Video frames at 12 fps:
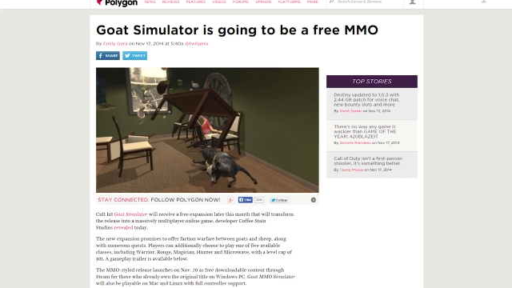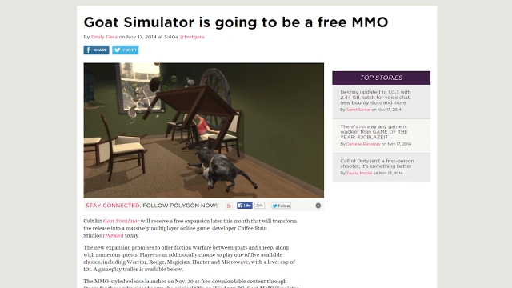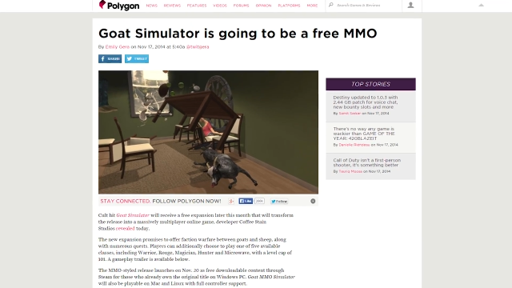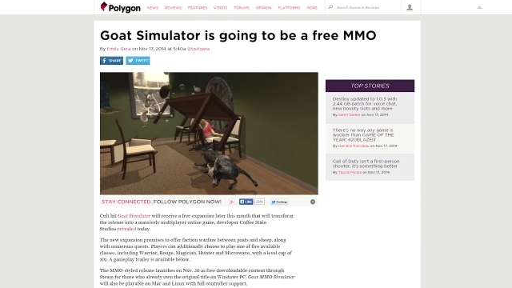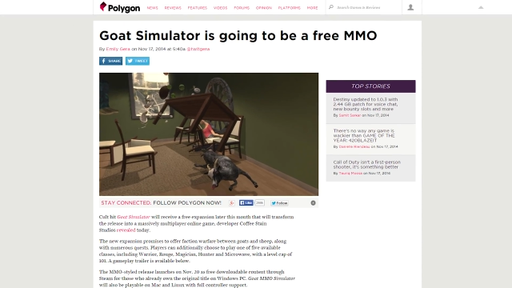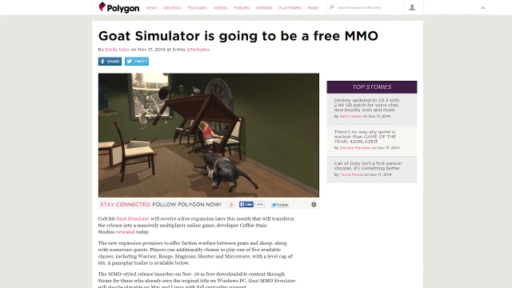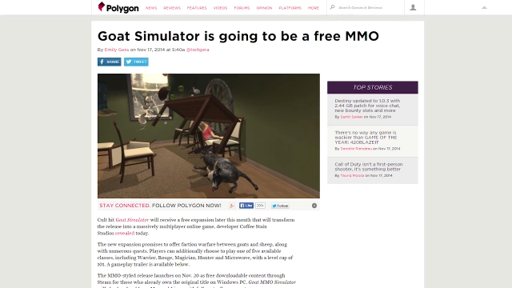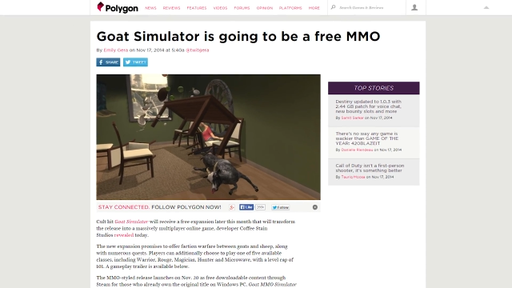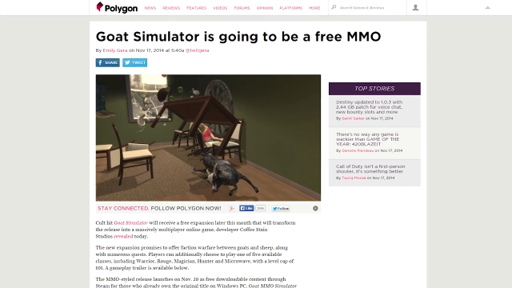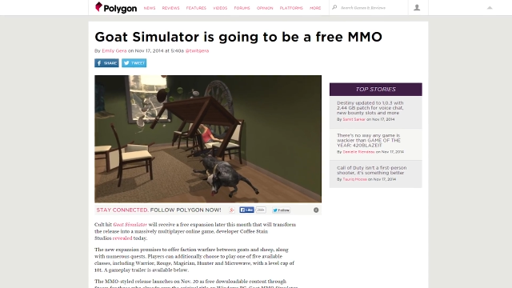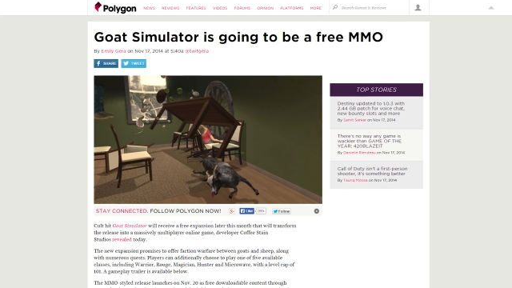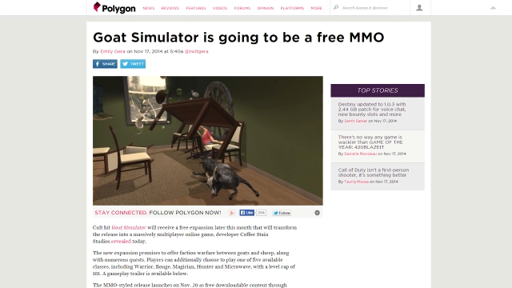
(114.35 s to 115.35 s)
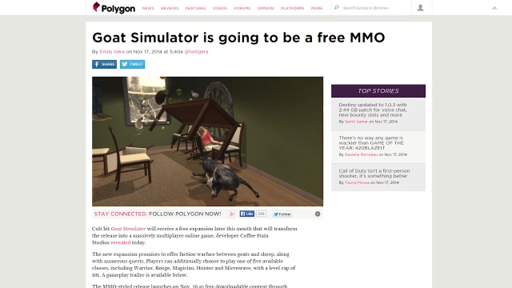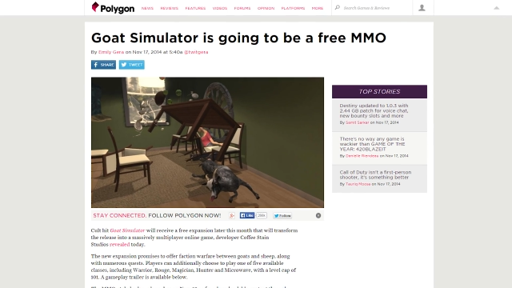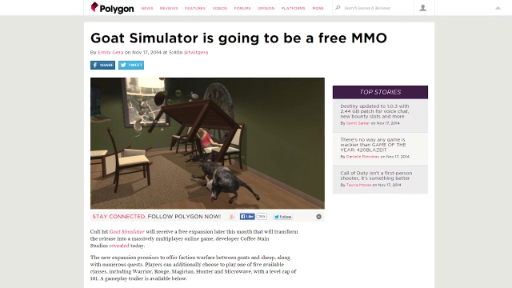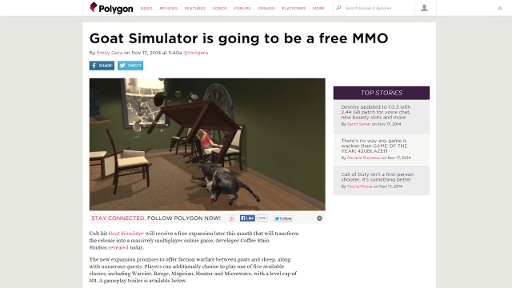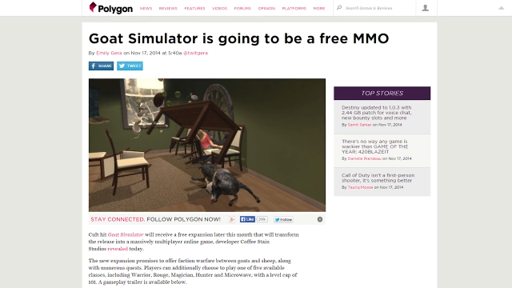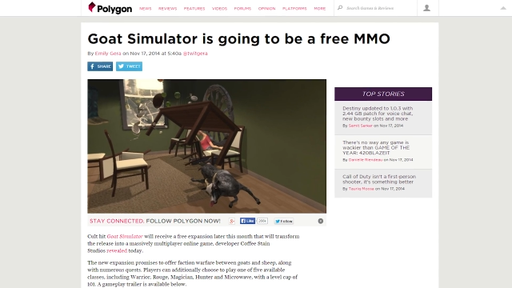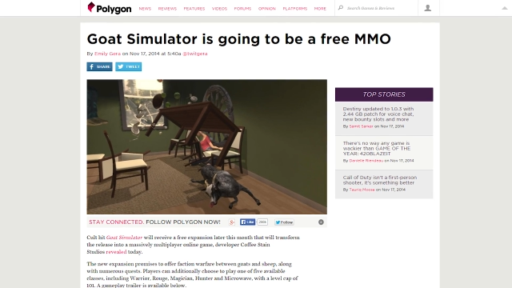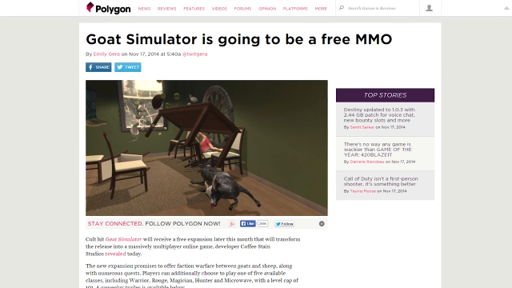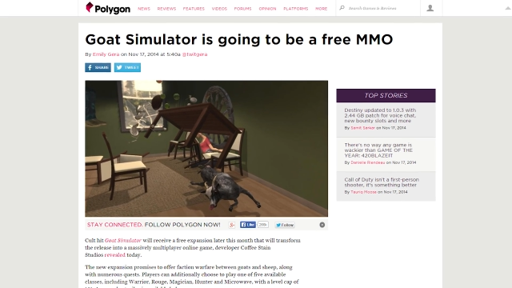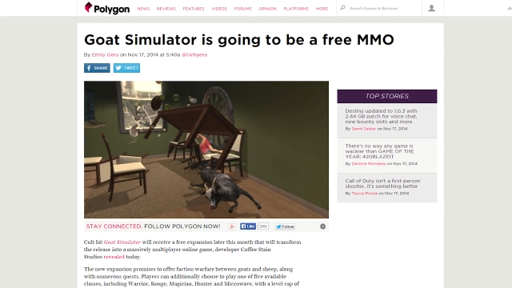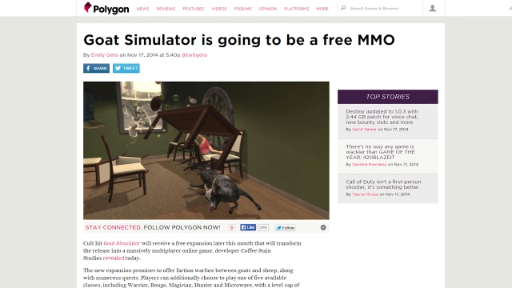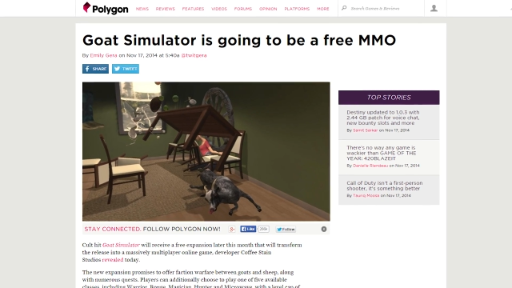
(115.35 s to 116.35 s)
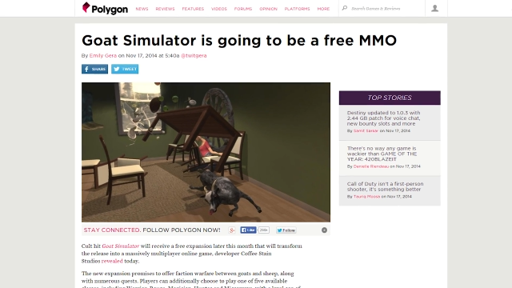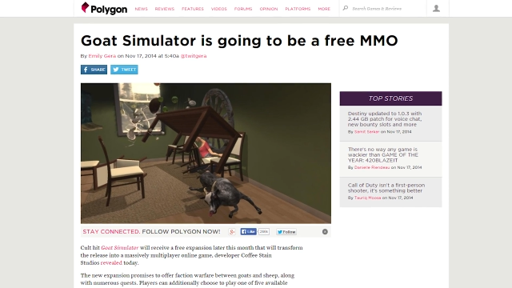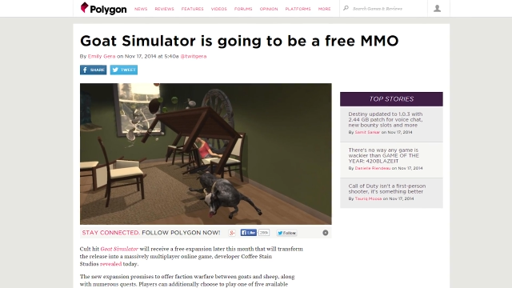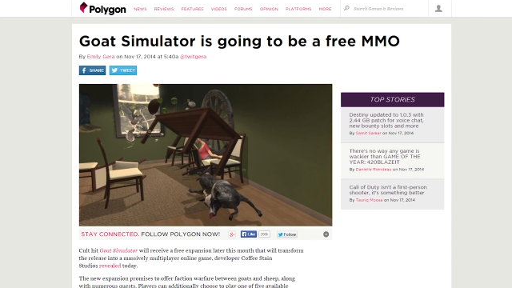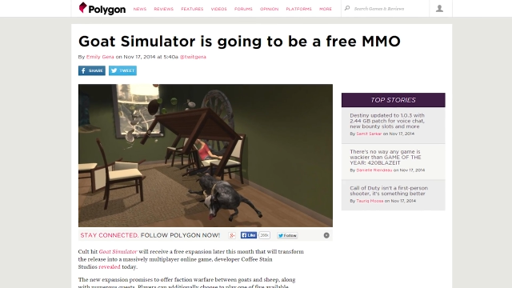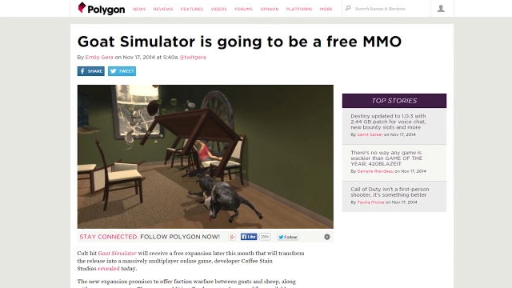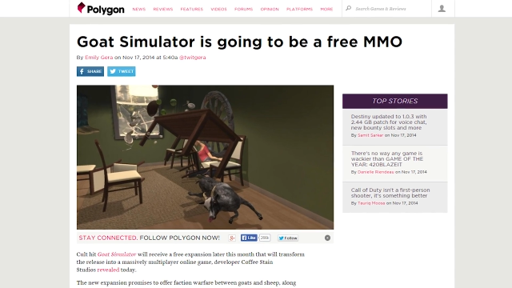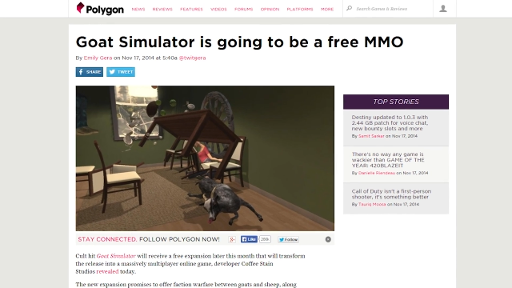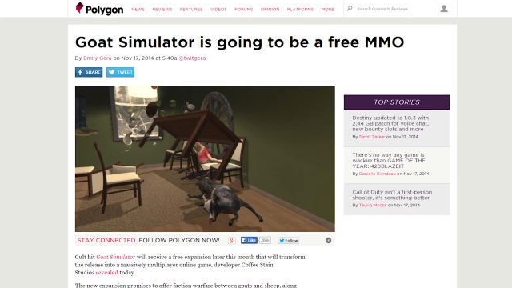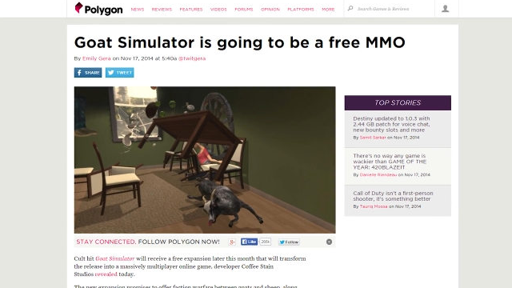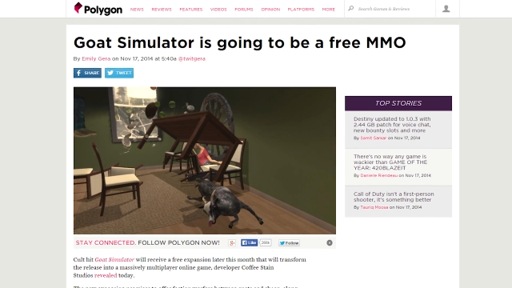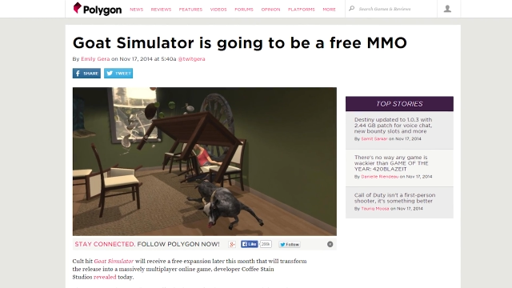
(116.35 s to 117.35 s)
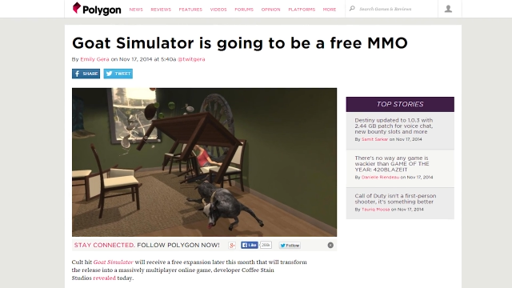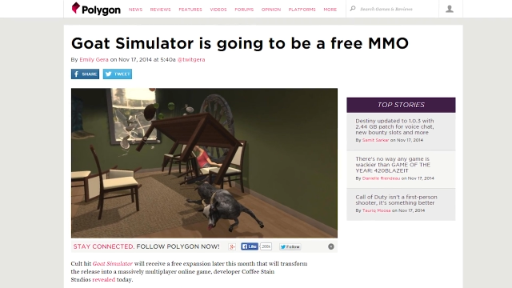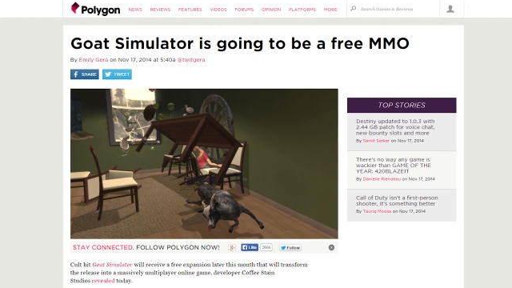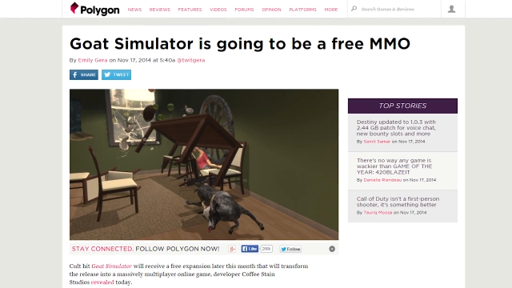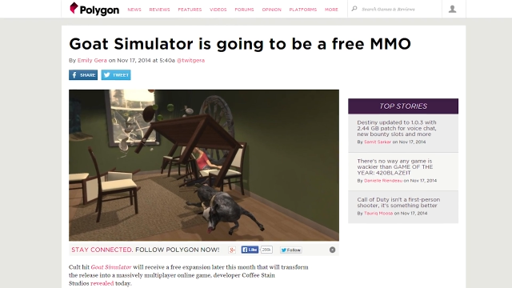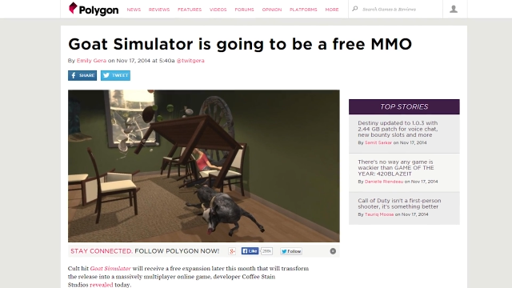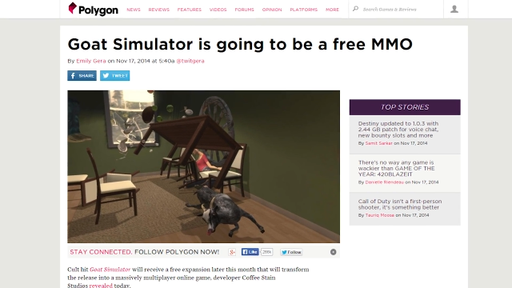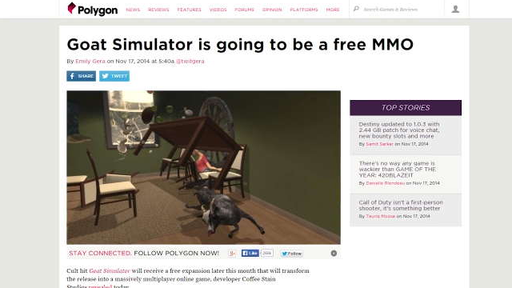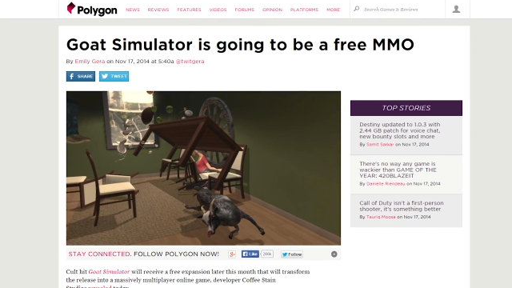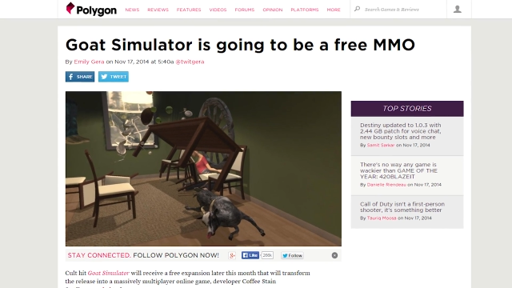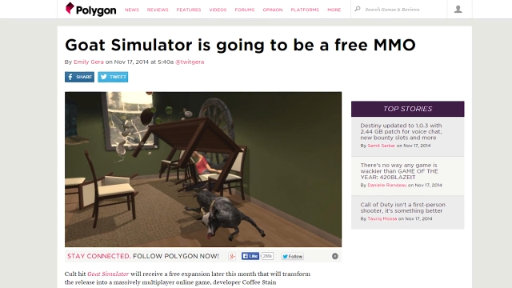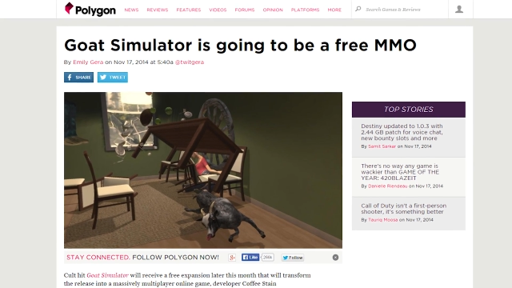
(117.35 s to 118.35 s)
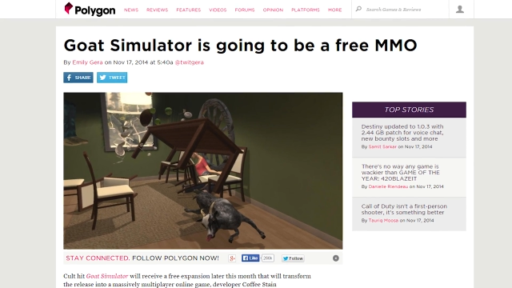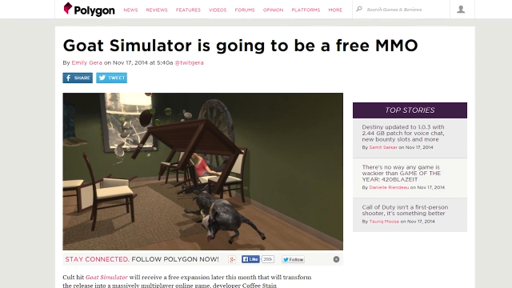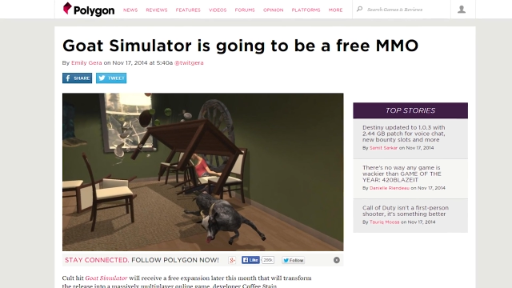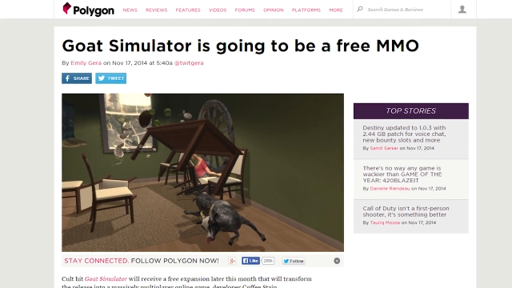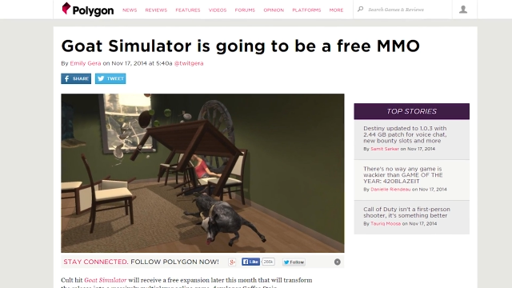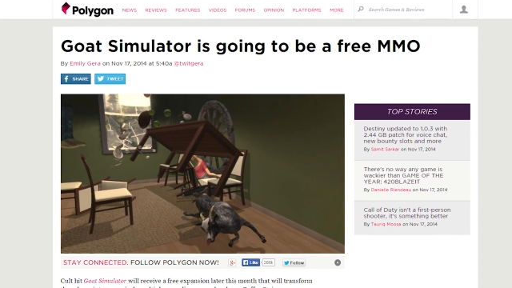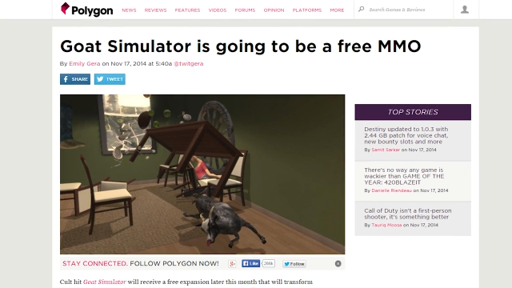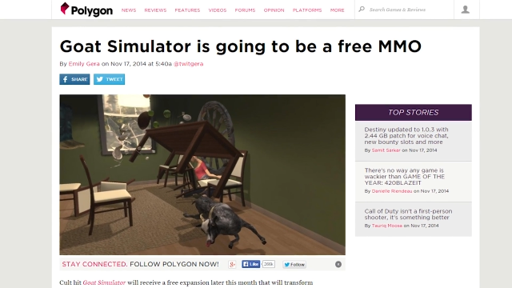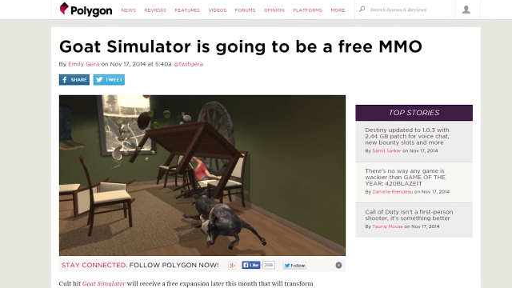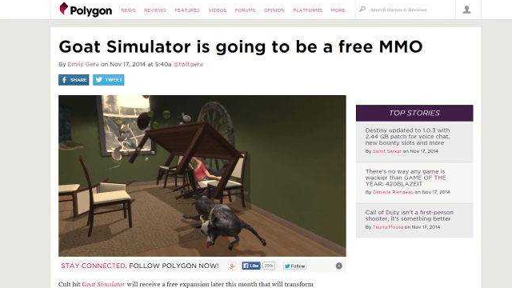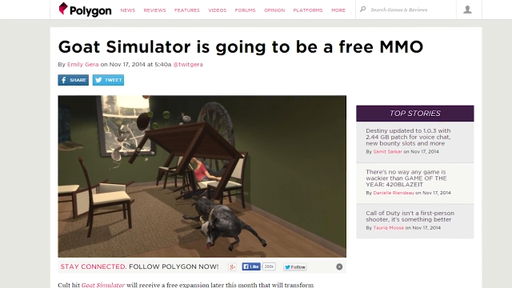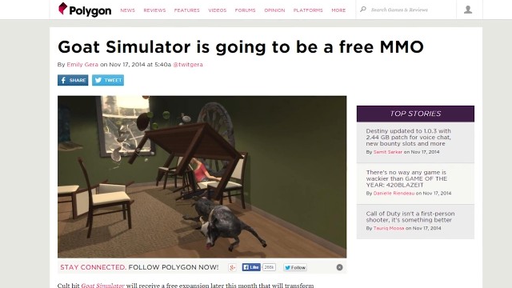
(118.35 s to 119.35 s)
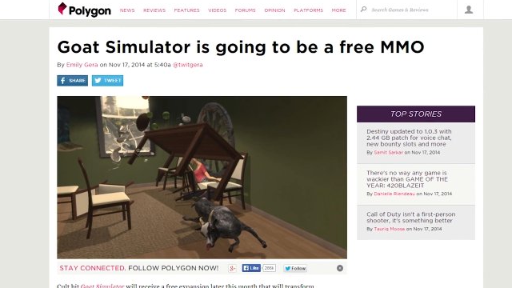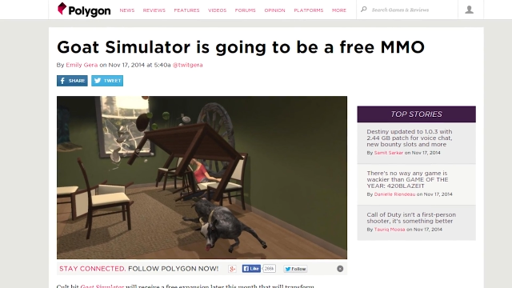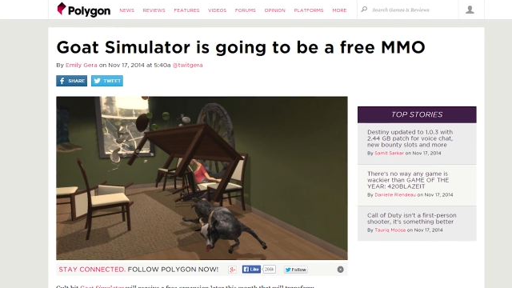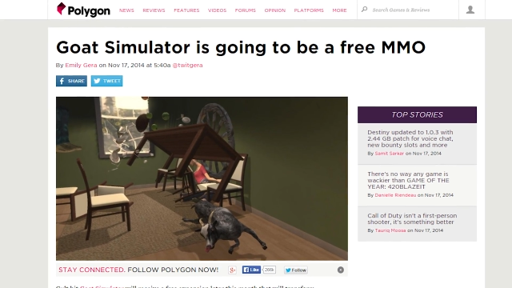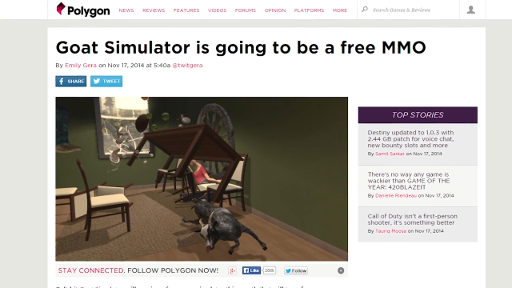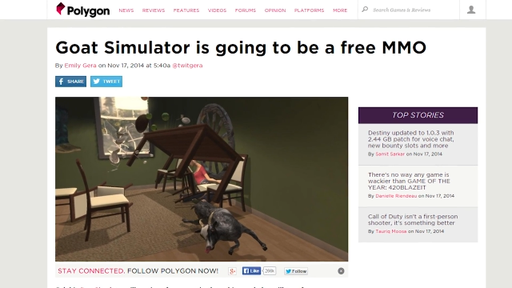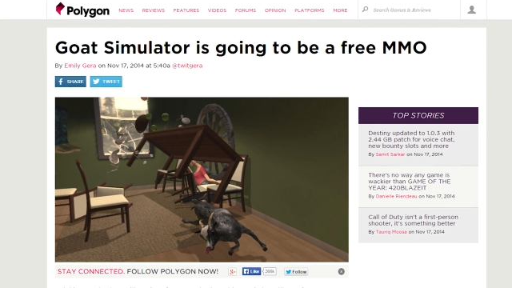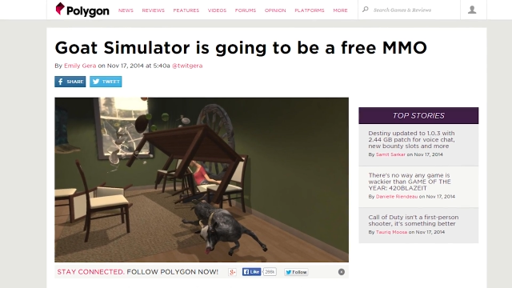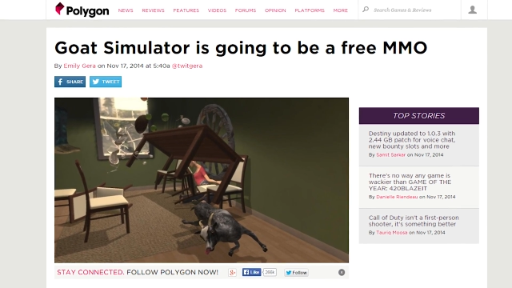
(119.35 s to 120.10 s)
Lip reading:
[unreadable: no face in view]